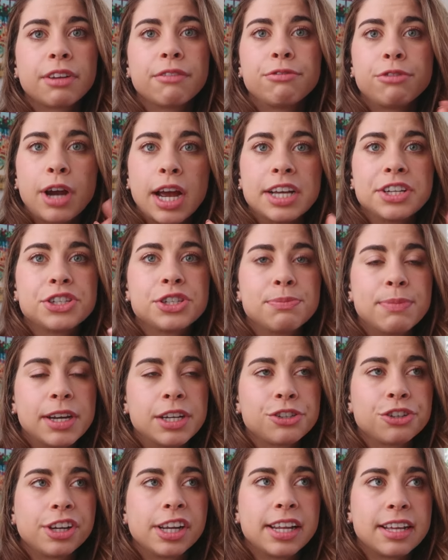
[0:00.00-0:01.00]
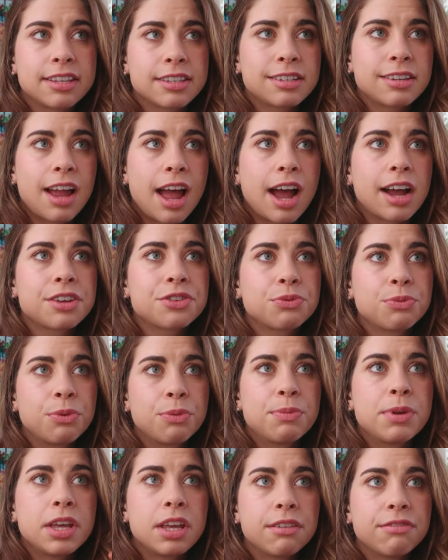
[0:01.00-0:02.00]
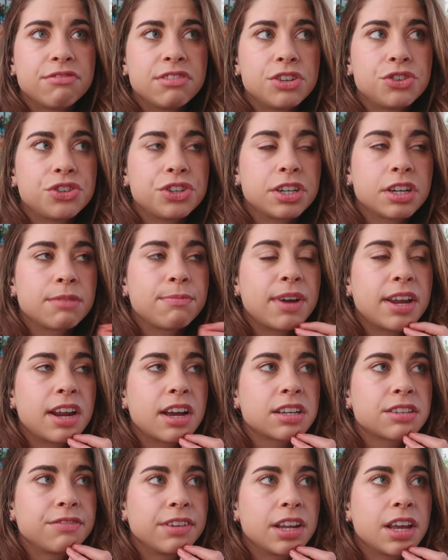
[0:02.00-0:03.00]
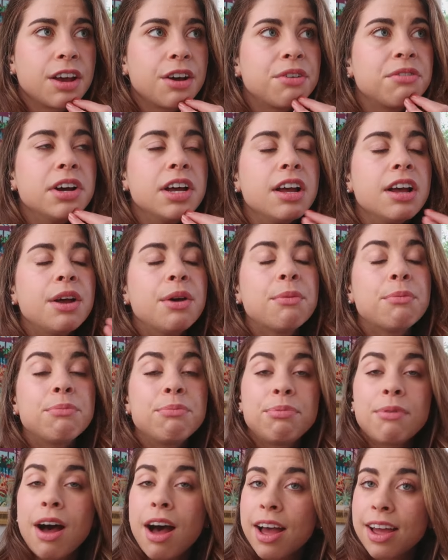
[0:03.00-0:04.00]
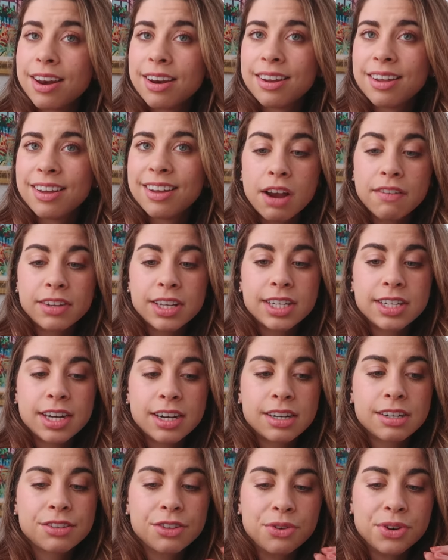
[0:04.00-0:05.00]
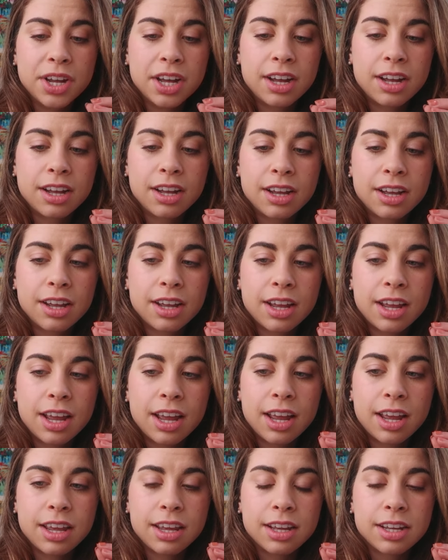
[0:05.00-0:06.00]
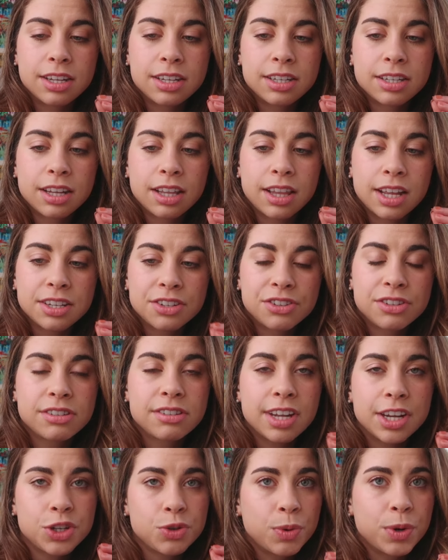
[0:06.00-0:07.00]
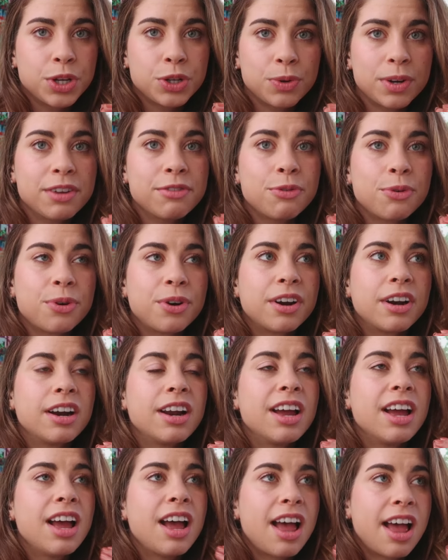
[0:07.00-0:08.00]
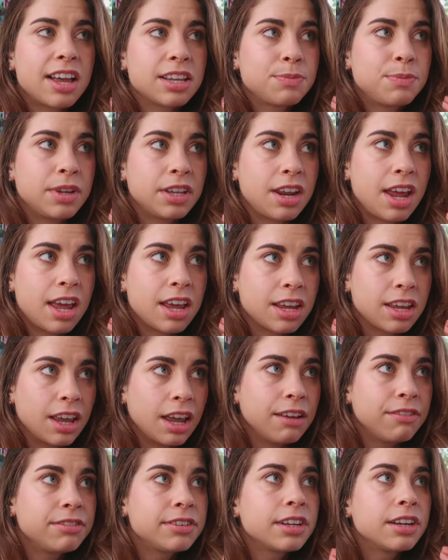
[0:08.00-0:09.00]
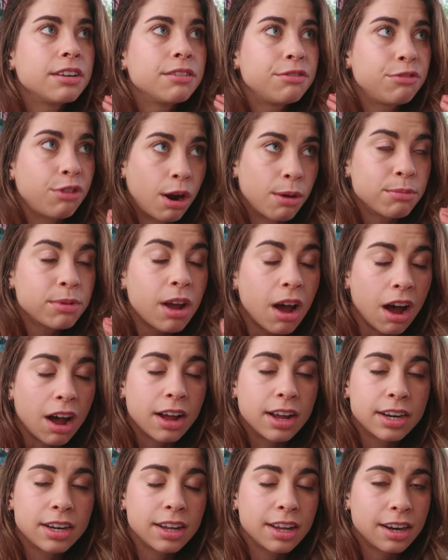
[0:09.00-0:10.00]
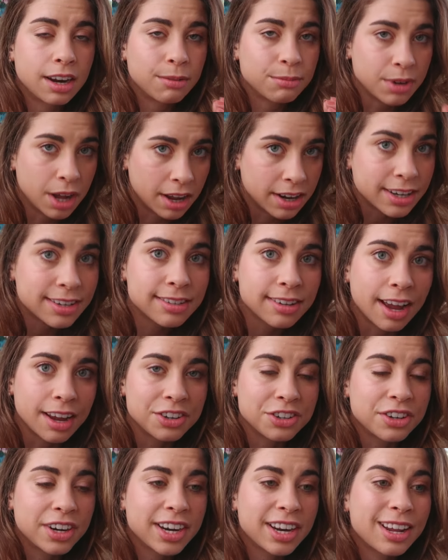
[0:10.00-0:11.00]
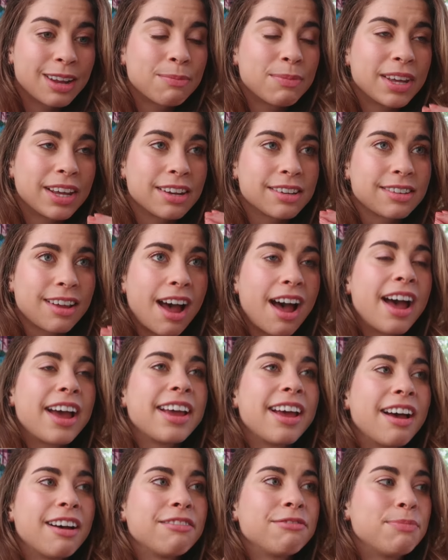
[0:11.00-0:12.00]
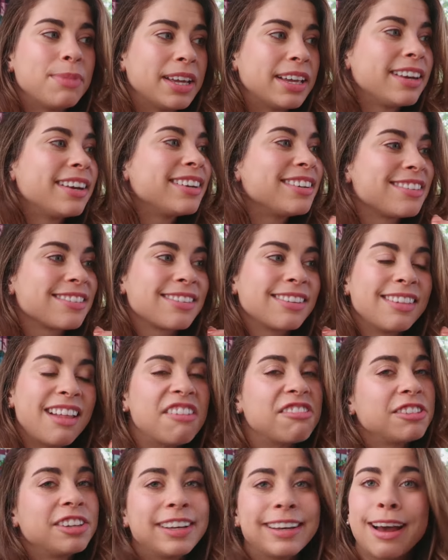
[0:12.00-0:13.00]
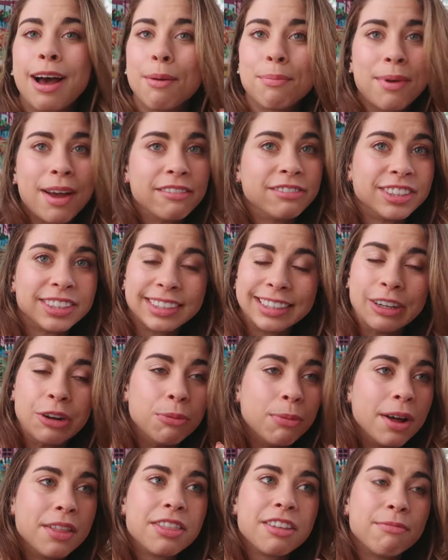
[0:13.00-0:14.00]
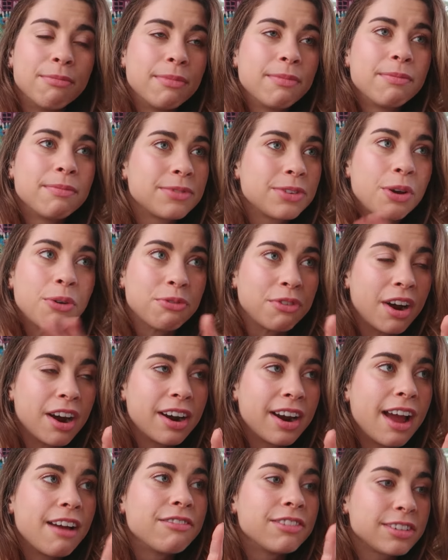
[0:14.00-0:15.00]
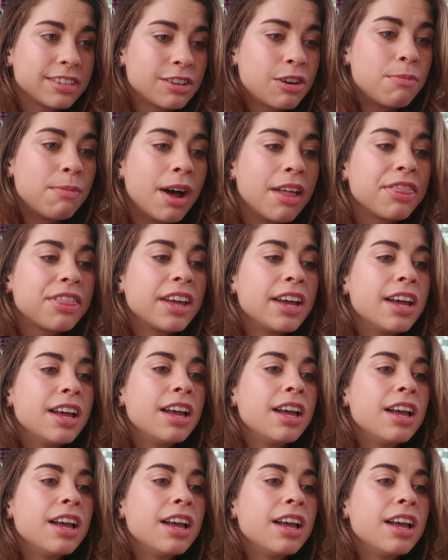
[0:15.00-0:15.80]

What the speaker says: fresh Mediterranean snacks will be featured in my next video. But traveling to Arizona, and let's just say 2024 has been a gift from God, and I'm not exaggerating, because I have been just leveling up every single month so far. Every single month